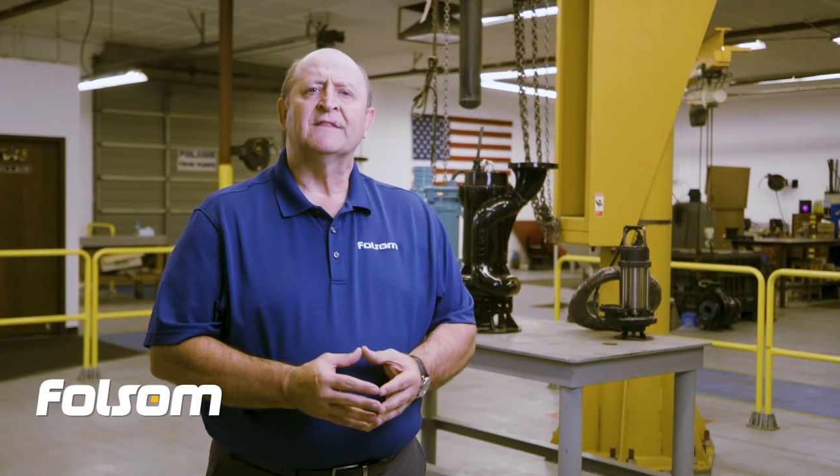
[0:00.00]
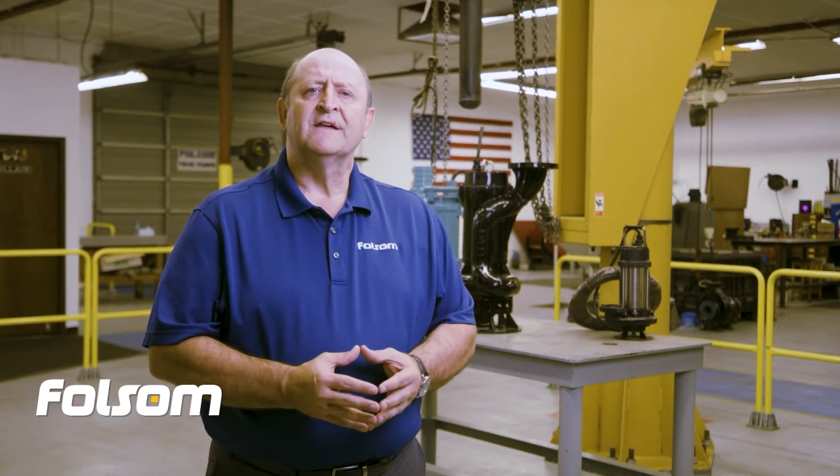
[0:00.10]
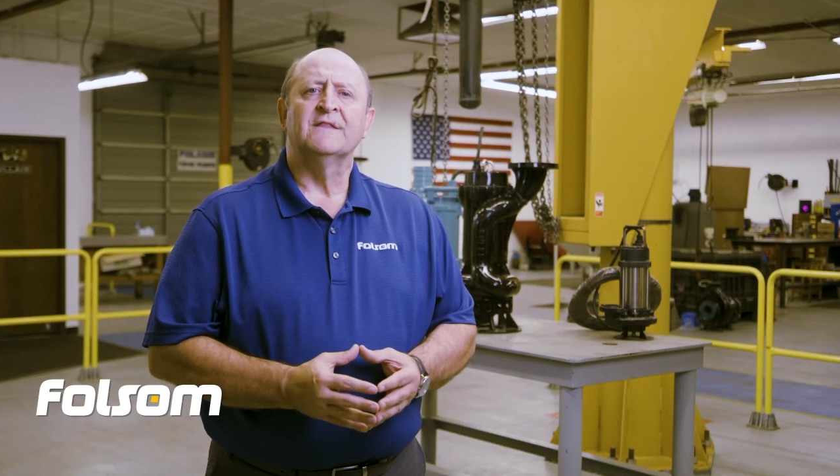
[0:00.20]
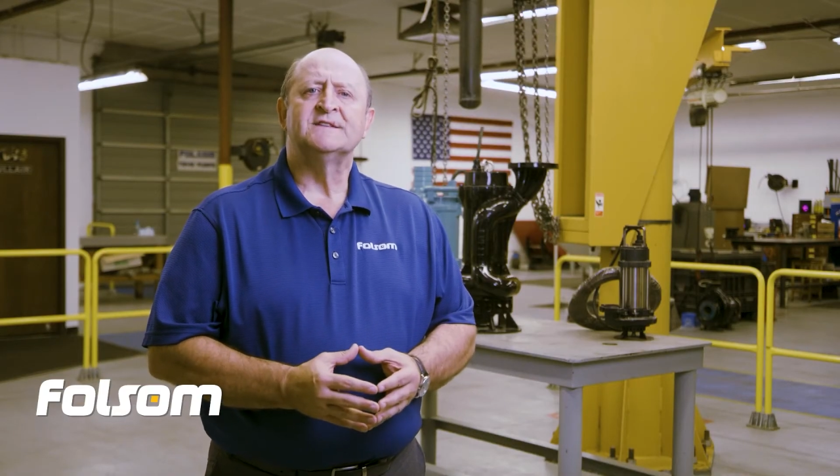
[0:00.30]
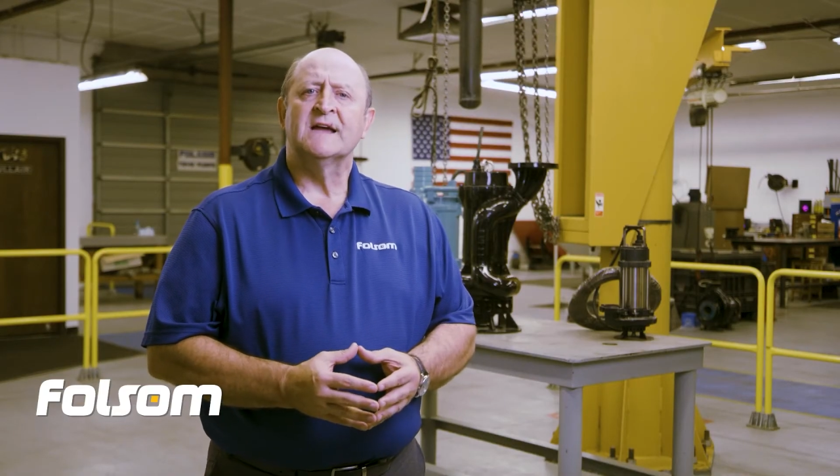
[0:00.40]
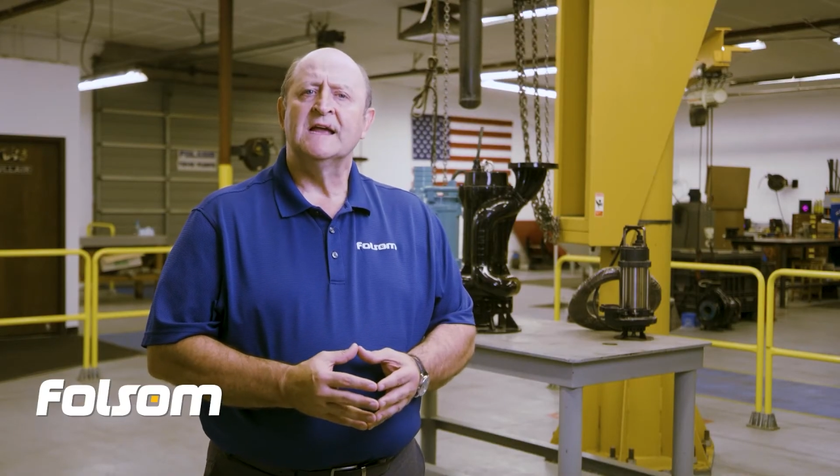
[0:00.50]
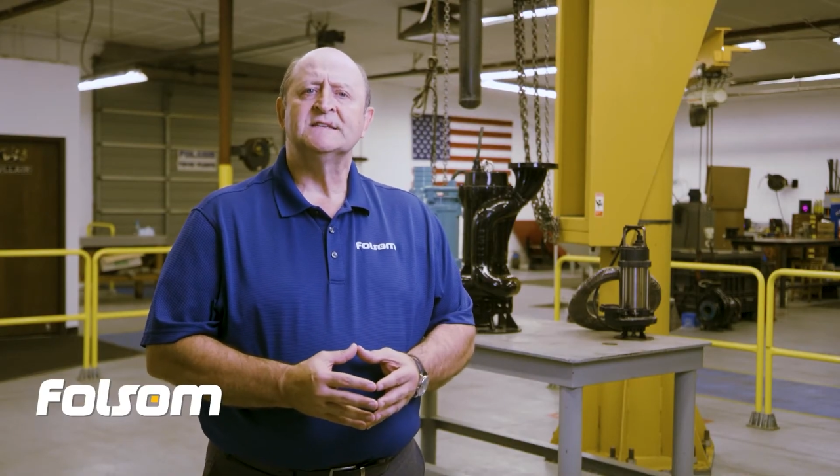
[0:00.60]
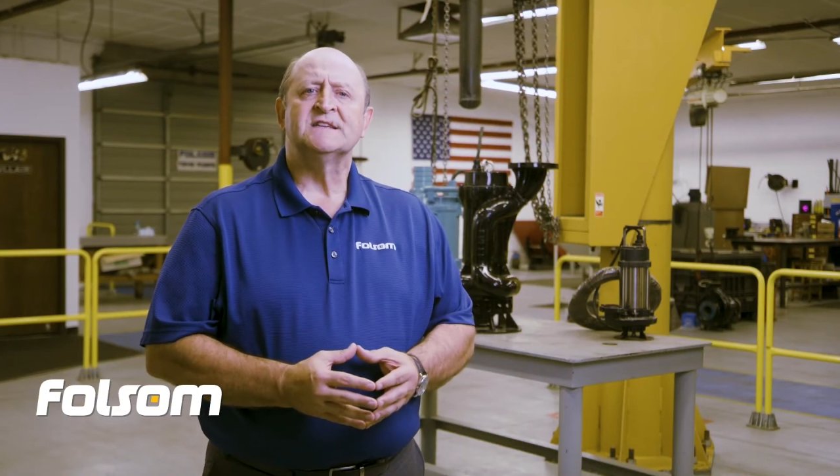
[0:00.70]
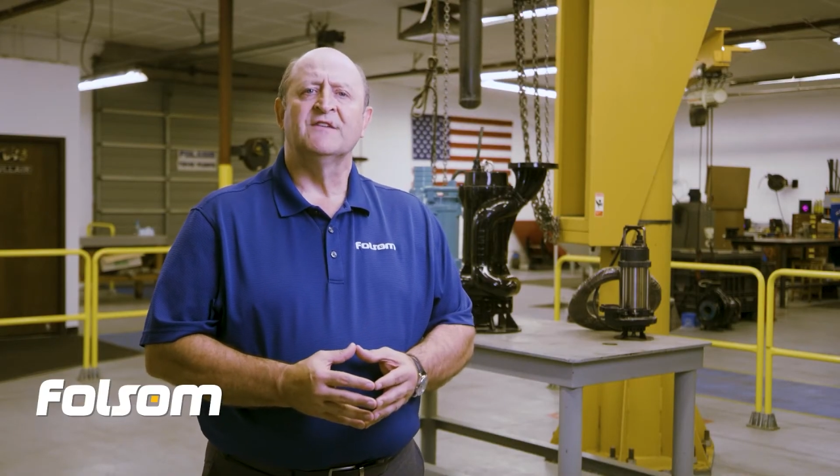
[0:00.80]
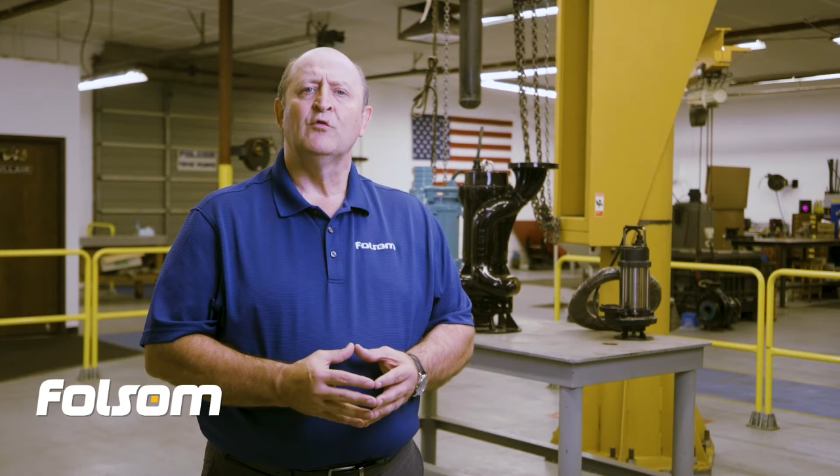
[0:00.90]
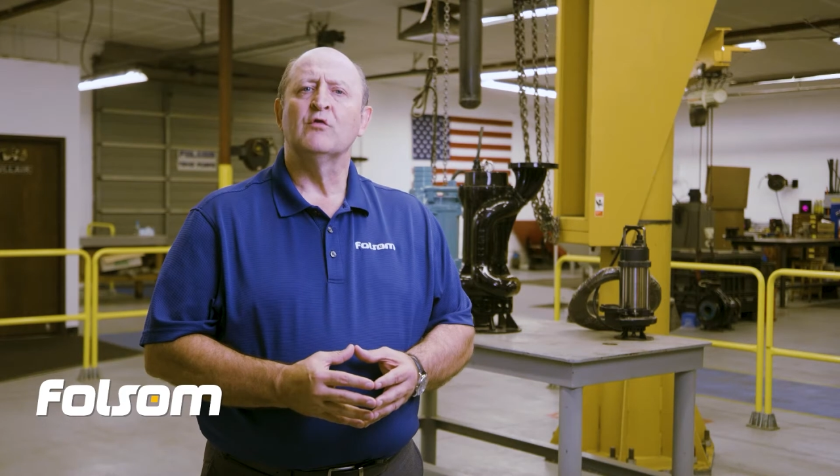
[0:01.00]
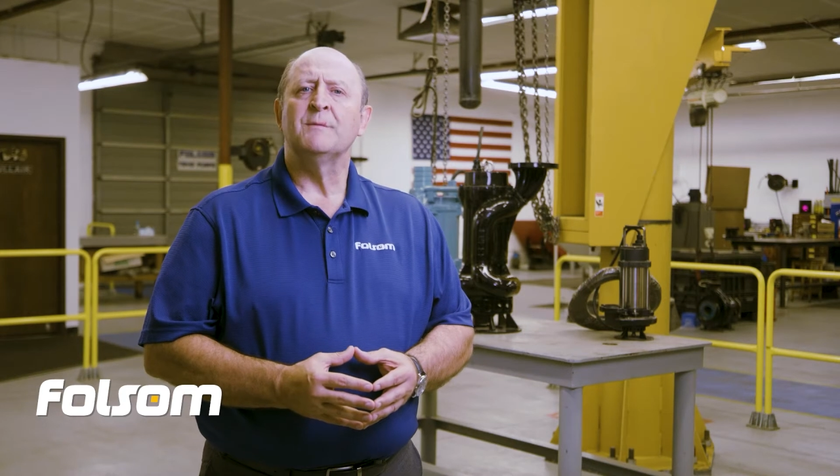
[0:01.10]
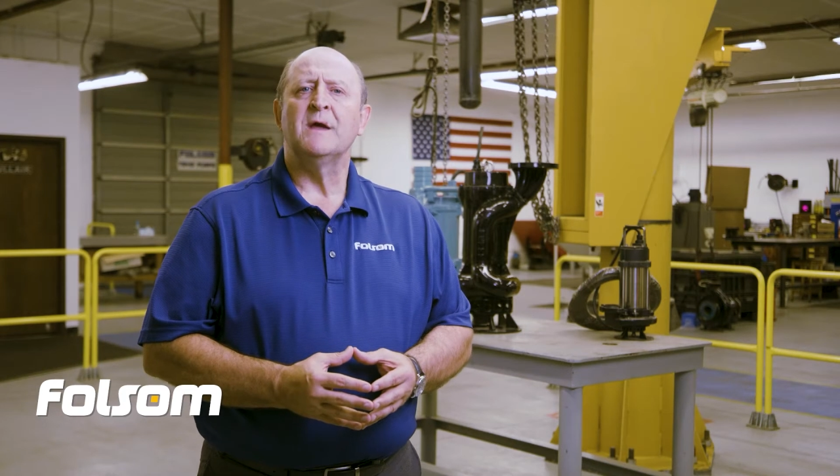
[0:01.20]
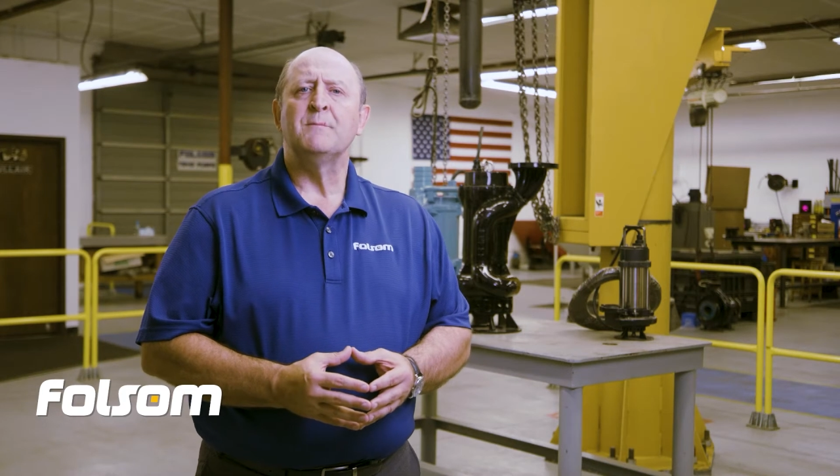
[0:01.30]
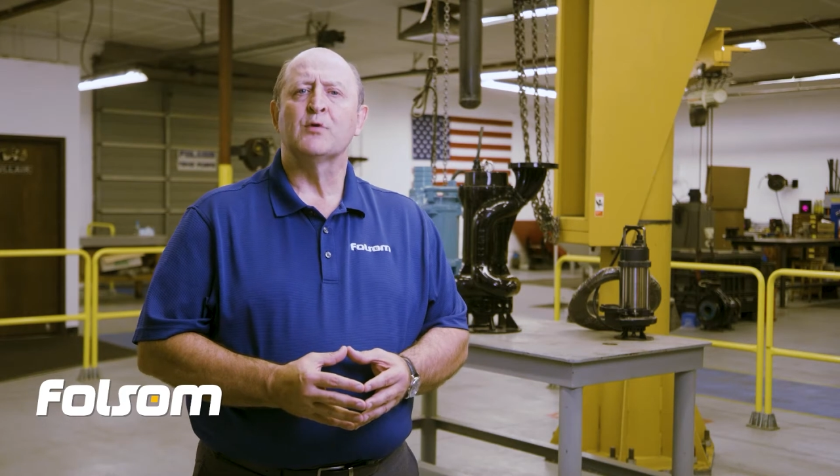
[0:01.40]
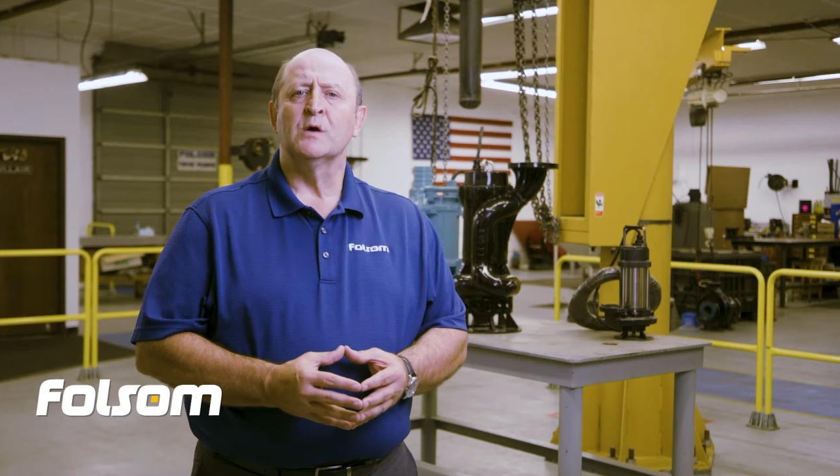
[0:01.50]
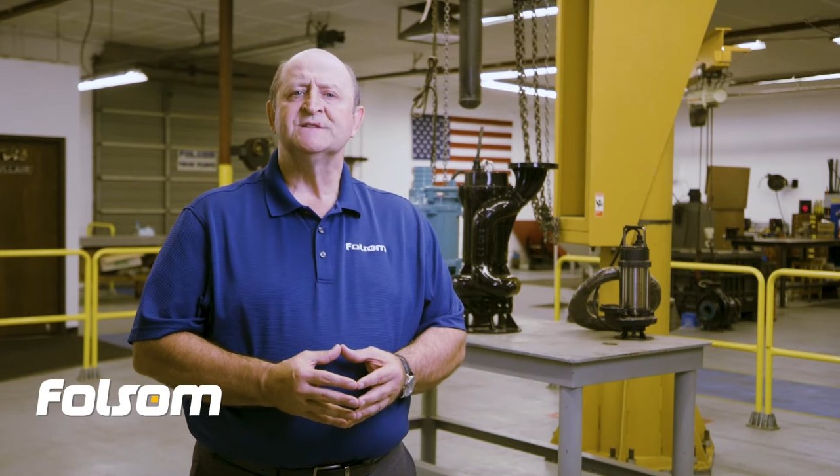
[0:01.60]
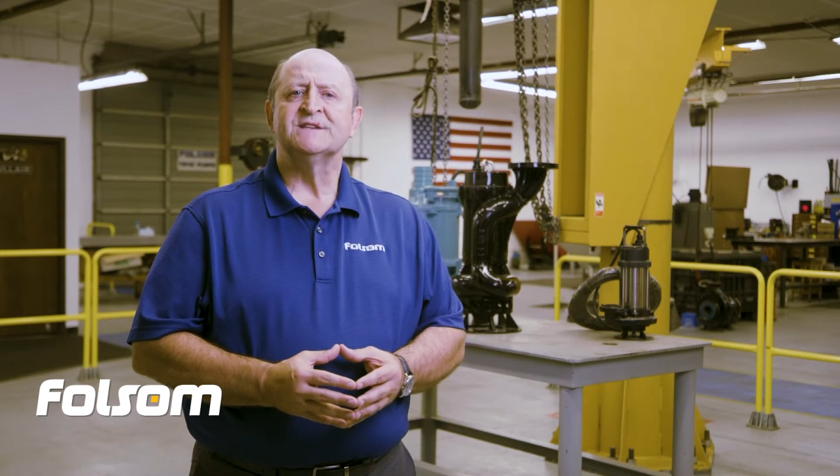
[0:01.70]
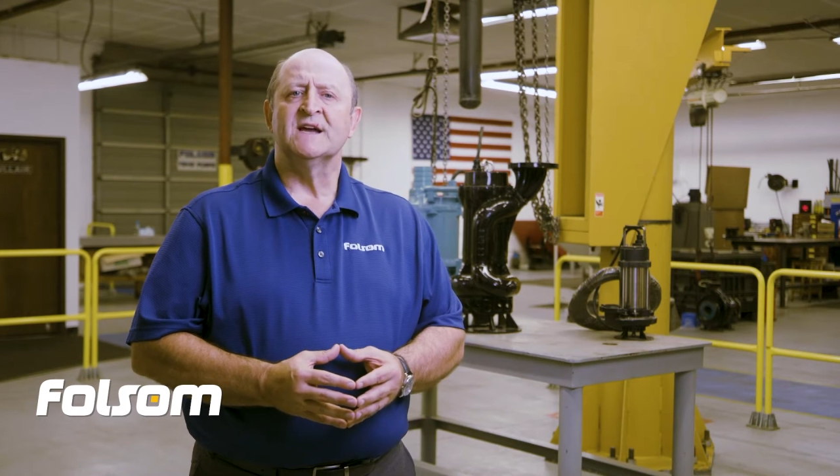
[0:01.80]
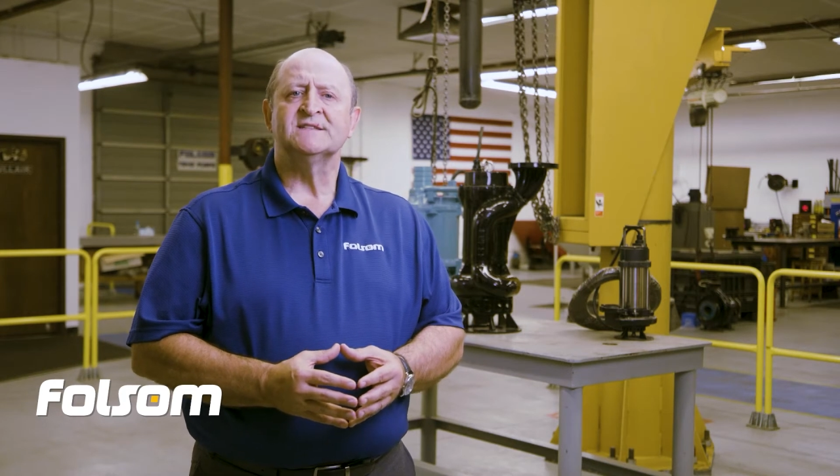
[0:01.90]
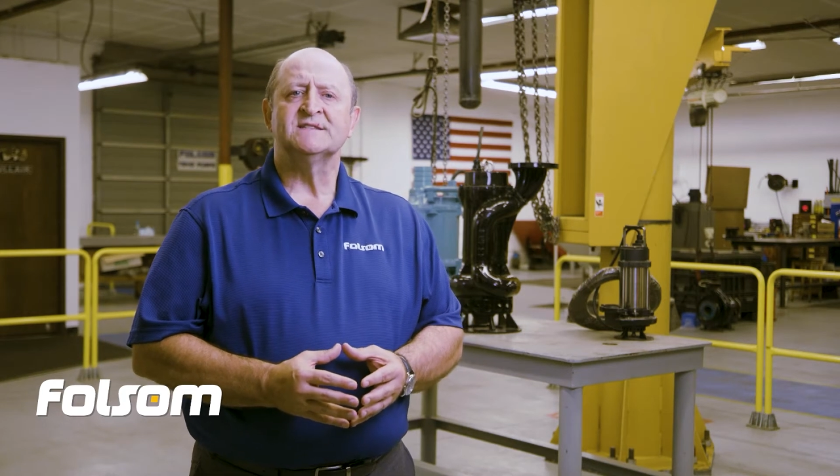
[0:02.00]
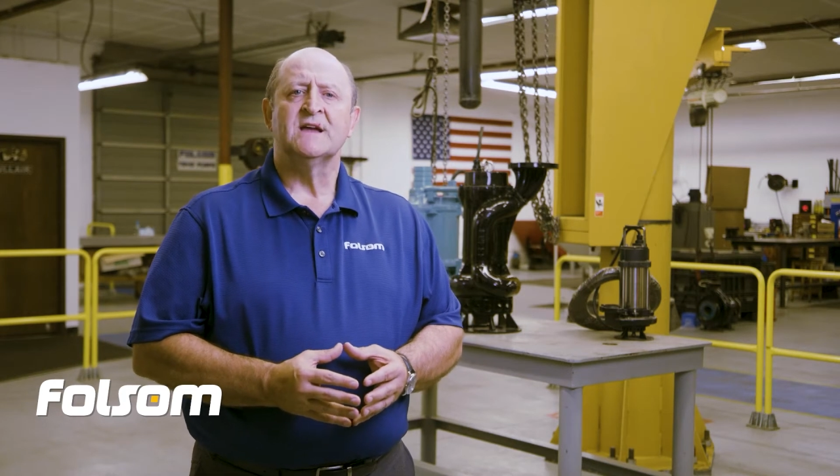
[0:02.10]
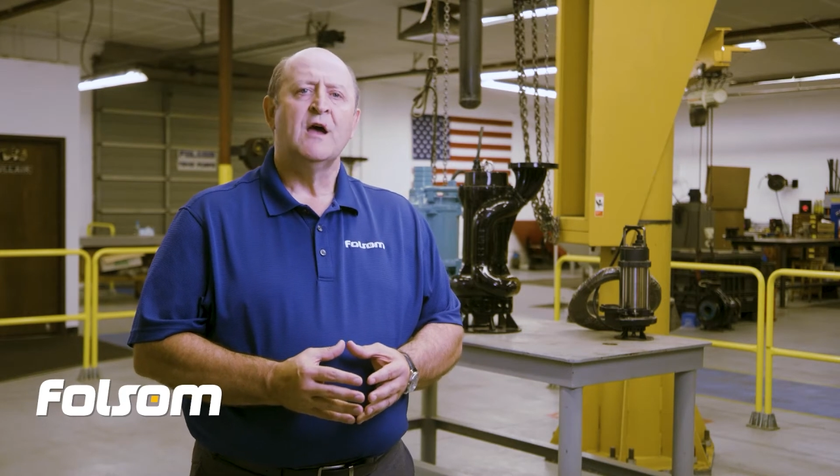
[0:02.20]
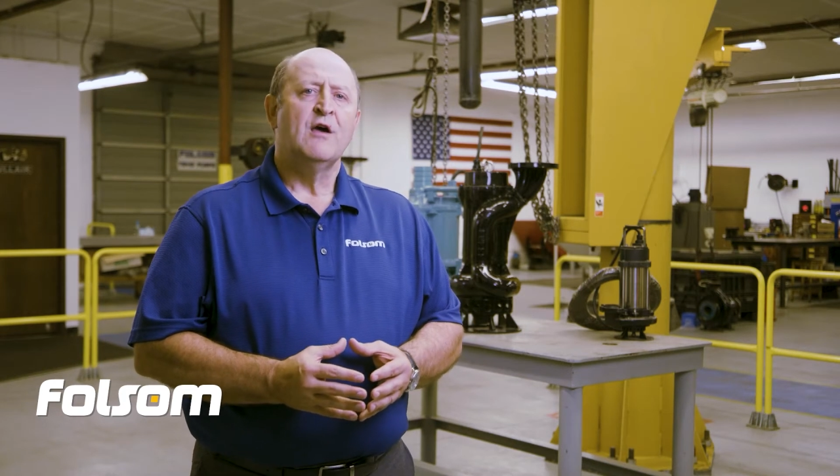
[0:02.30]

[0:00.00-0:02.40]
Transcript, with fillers: that the tailings have already been processed